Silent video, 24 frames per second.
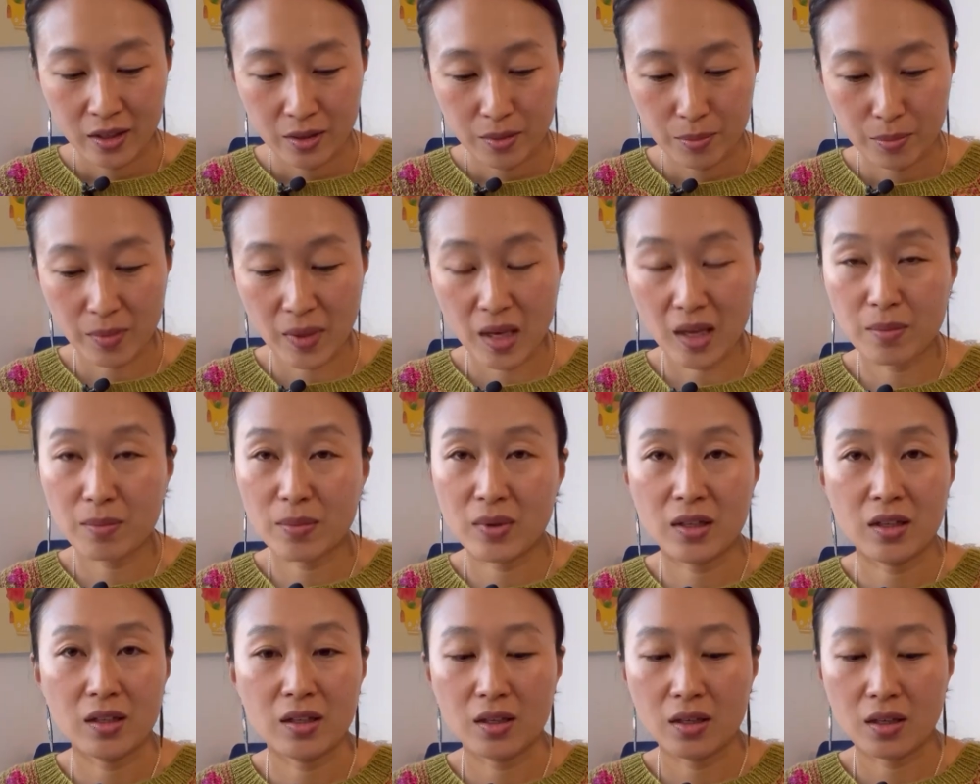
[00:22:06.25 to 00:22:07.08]

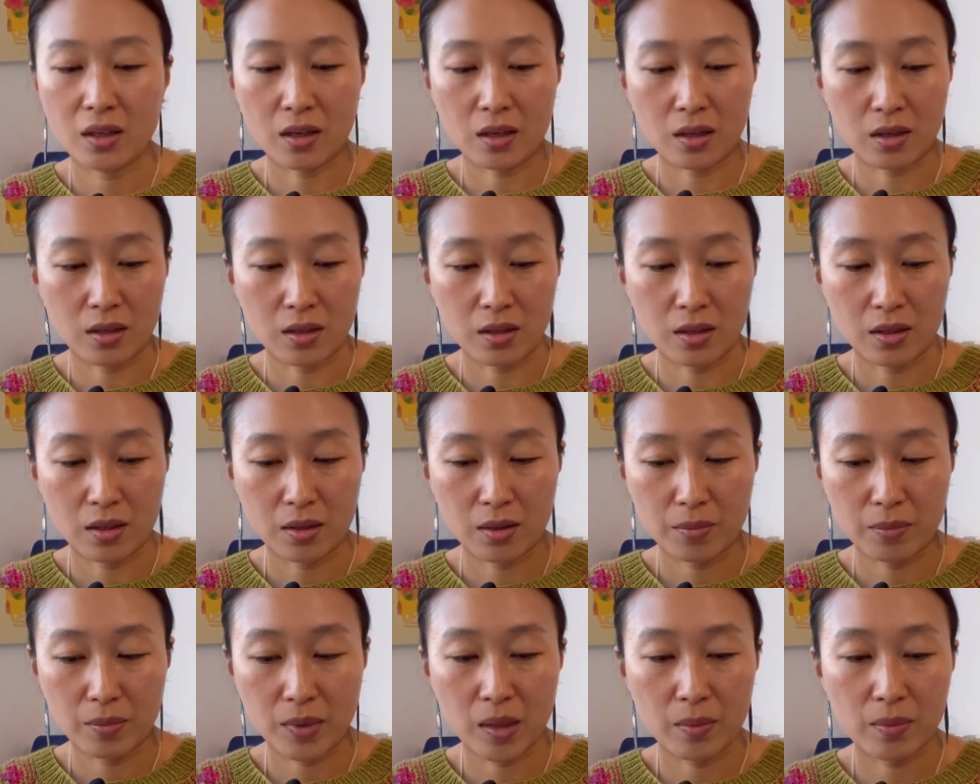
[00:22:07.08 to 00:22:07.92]
Maybe
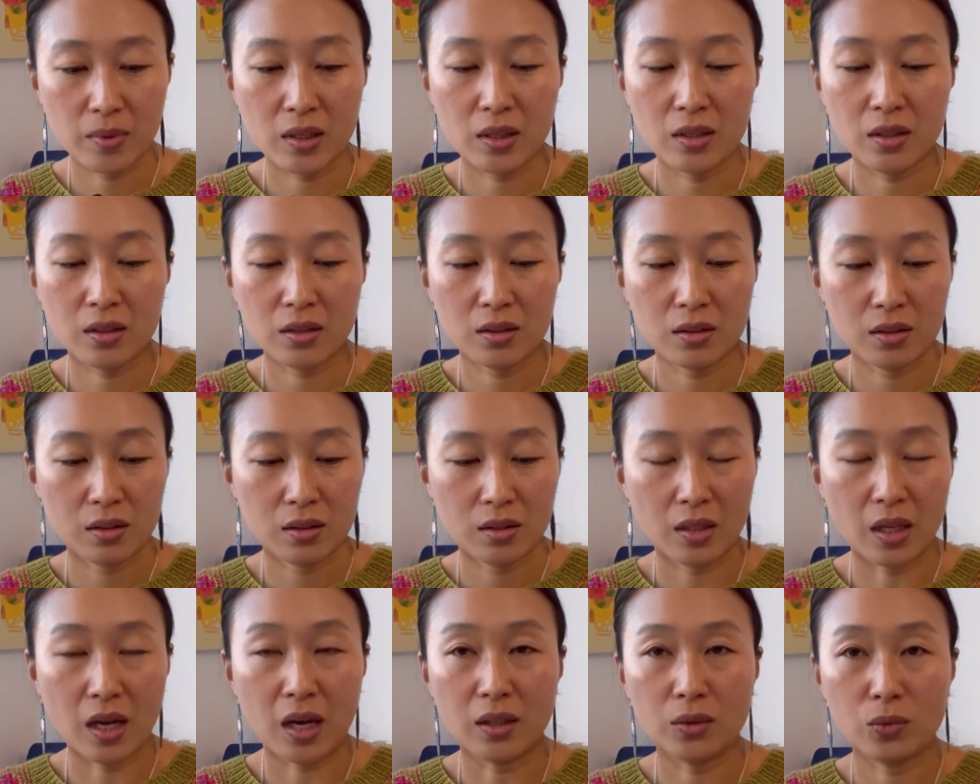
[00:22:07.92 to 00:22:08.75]

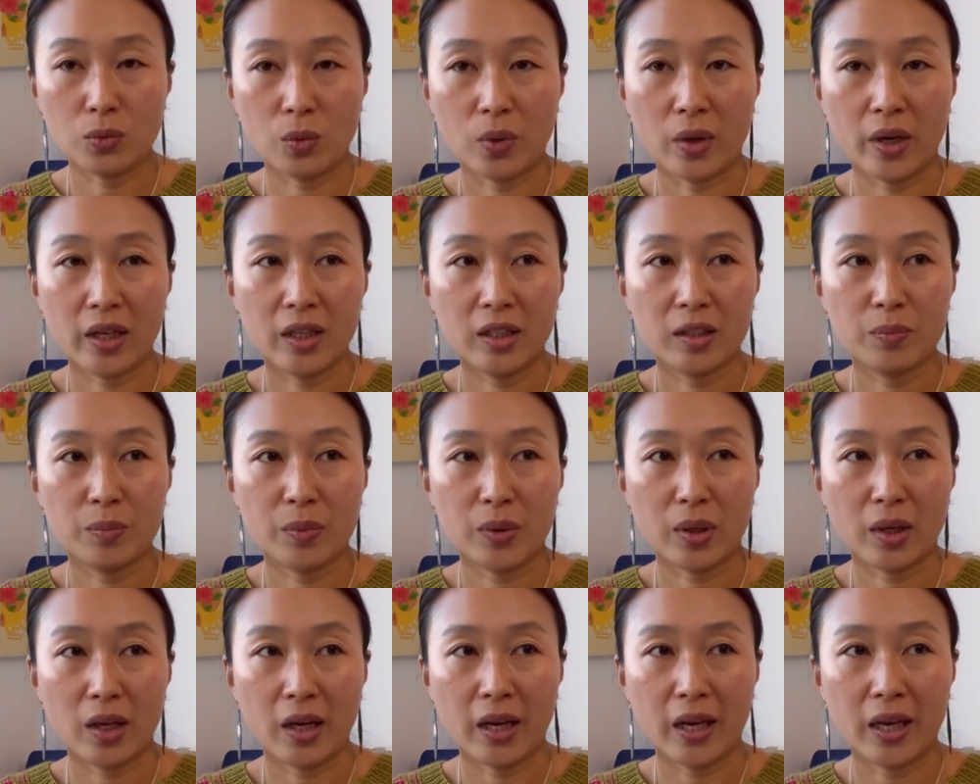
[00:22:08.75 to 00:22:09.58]
not white,
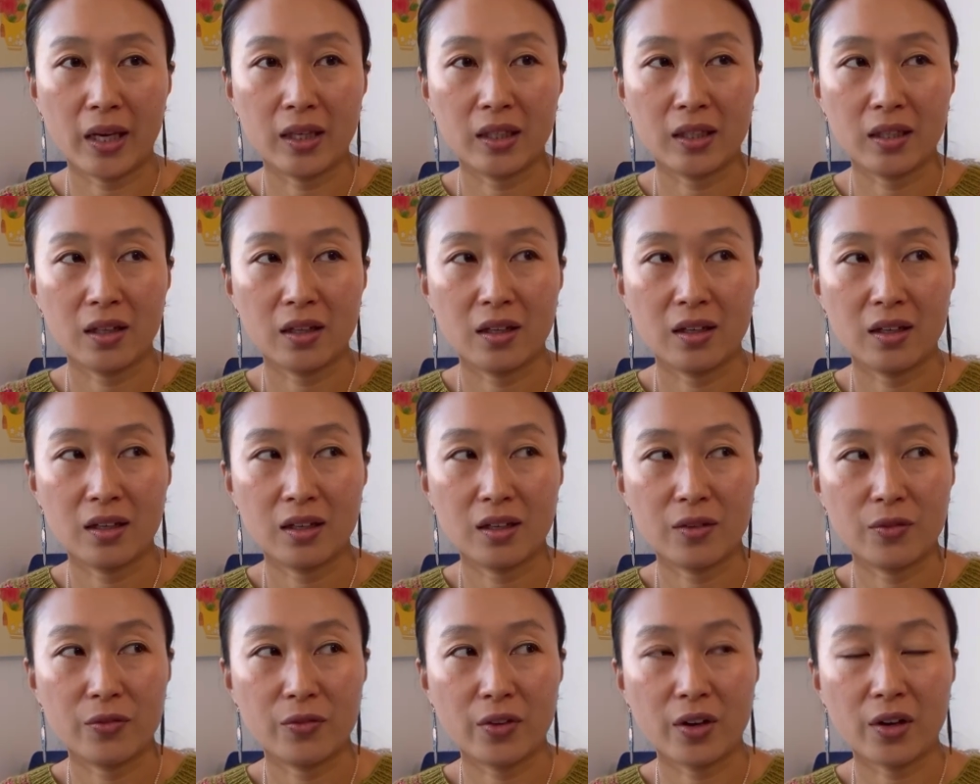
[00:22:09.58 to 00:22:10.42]
but like
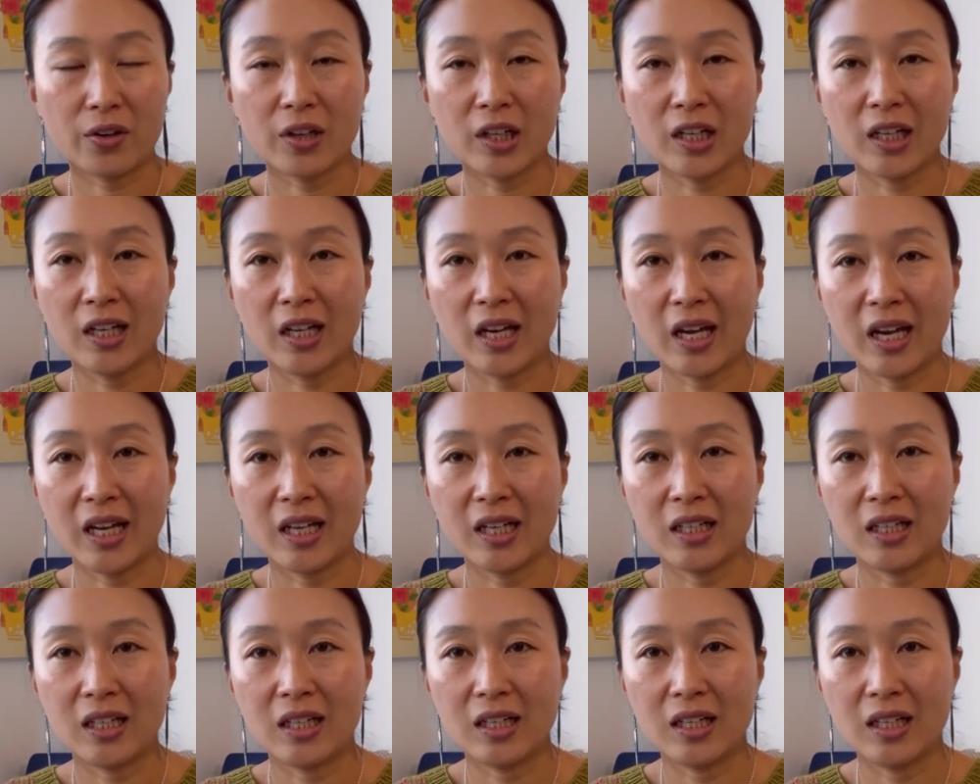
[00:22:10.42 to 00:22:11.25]
very
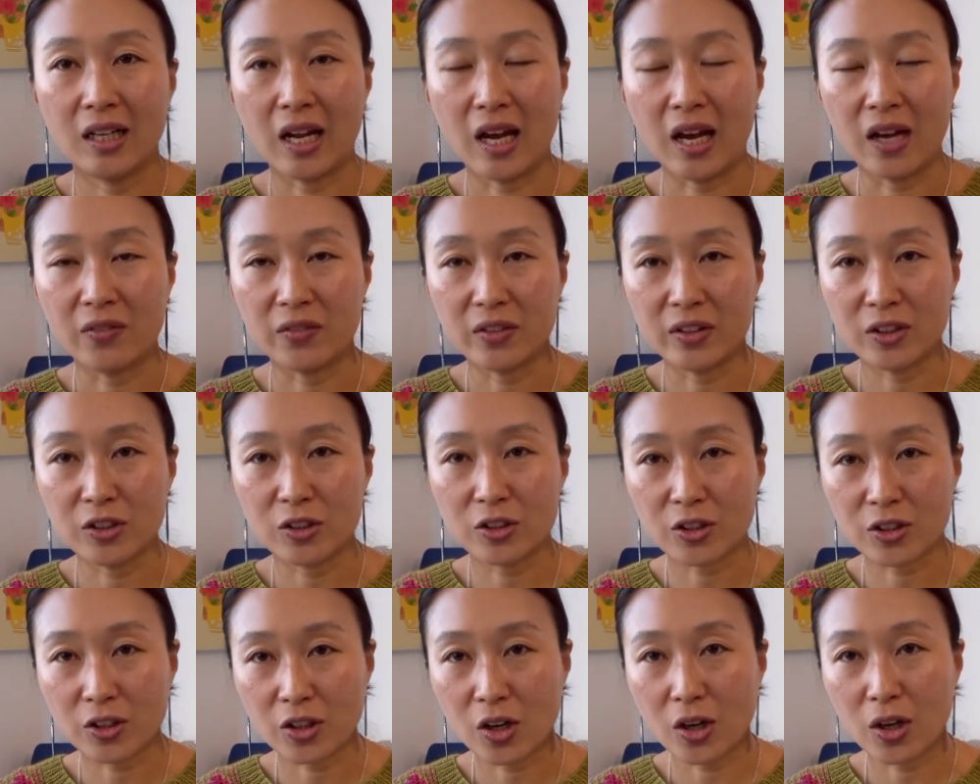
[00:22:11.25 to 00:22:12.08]
light
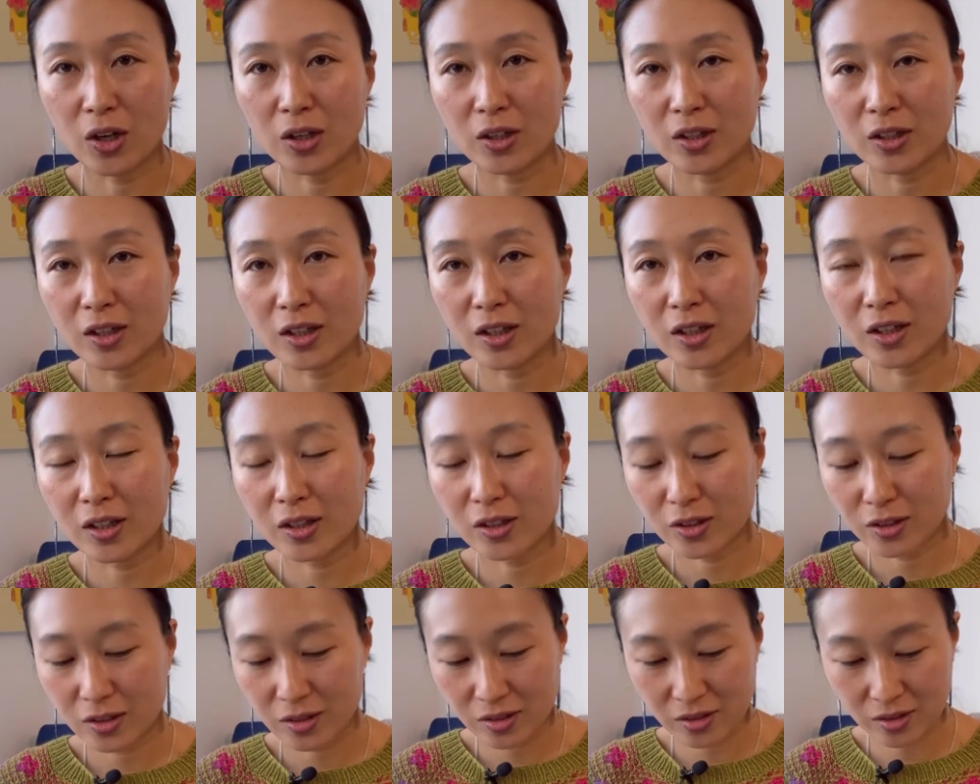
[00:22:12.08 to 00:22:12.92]
lavender color,
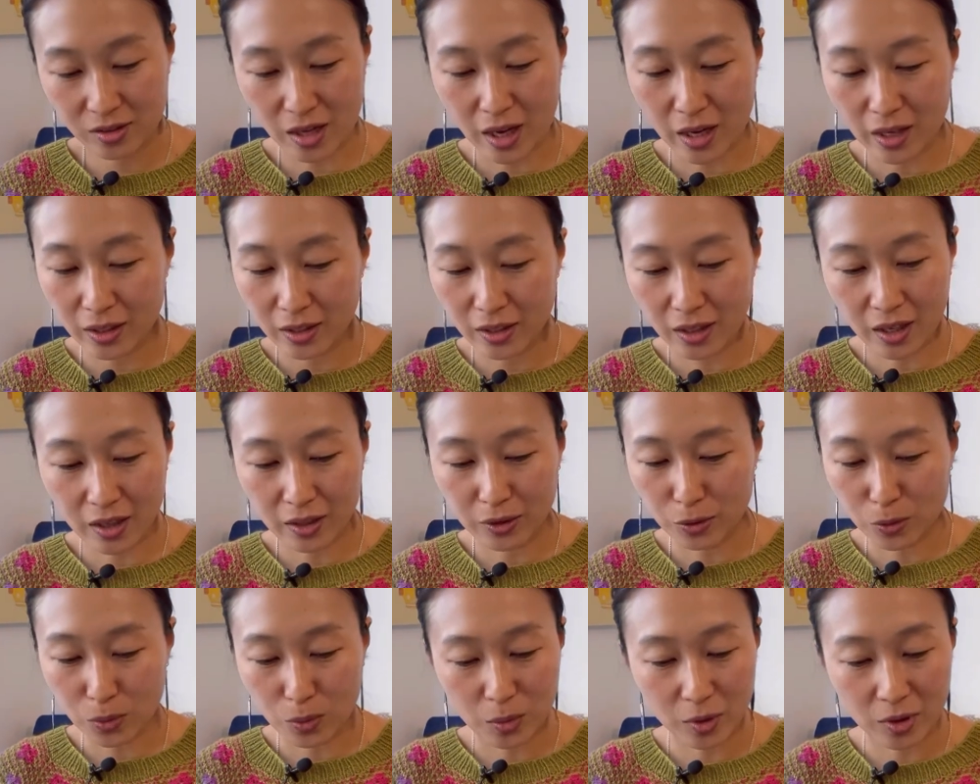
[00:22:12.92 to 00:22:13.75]
because I
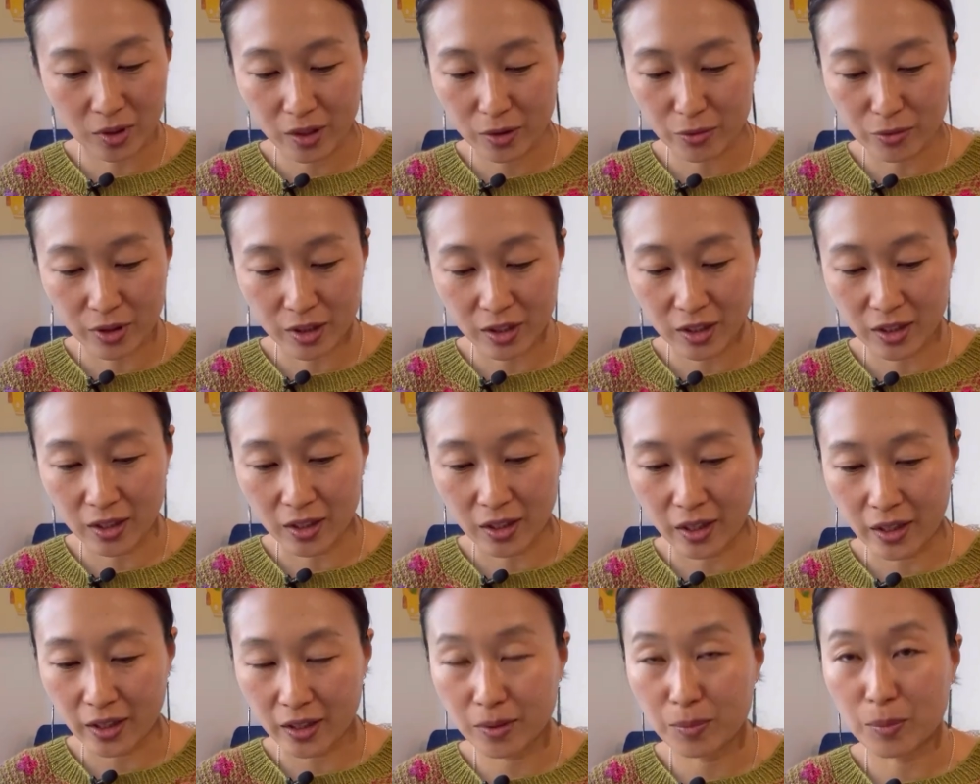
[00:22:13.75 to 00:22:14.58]
normally really
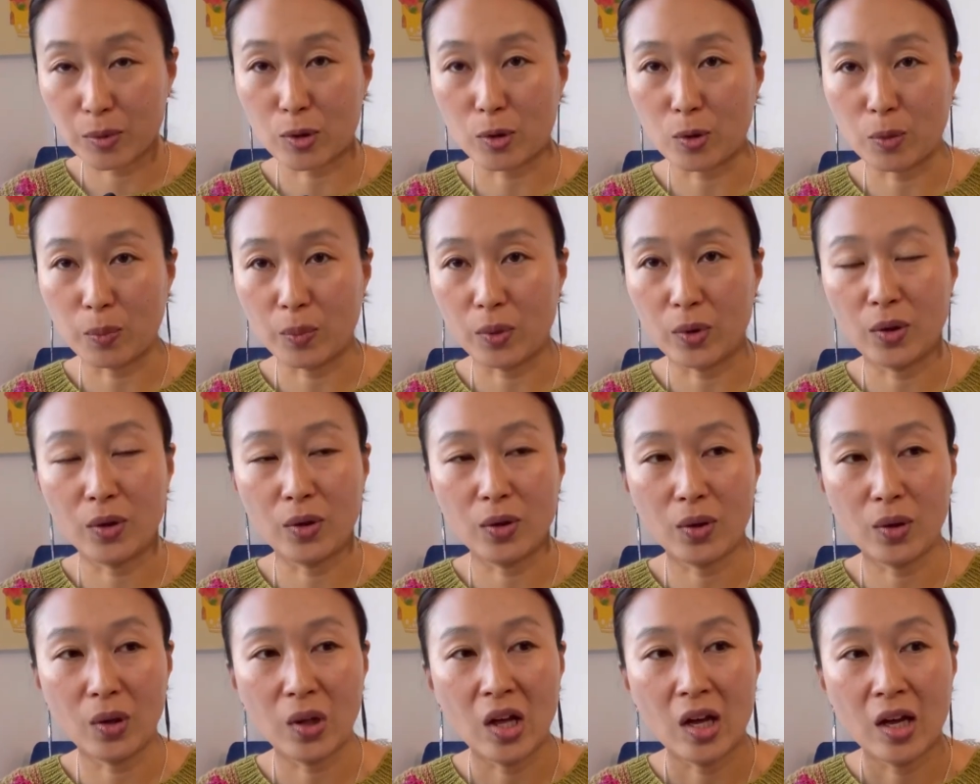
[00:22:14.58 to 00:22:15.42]
like
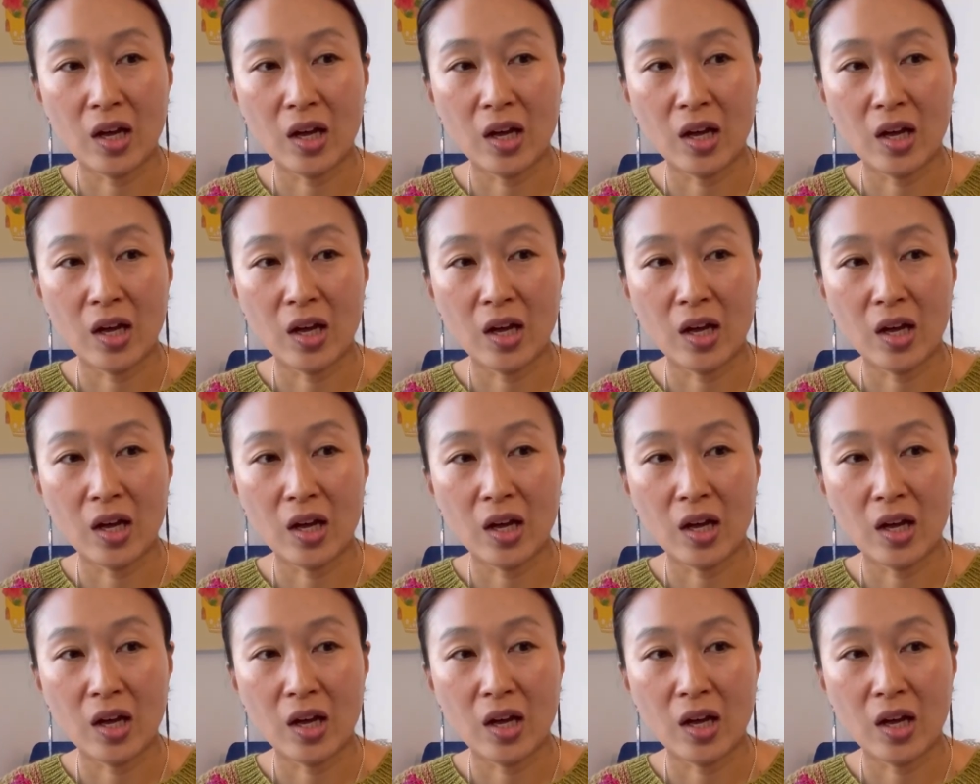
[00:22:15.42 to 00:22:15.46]
purple-ish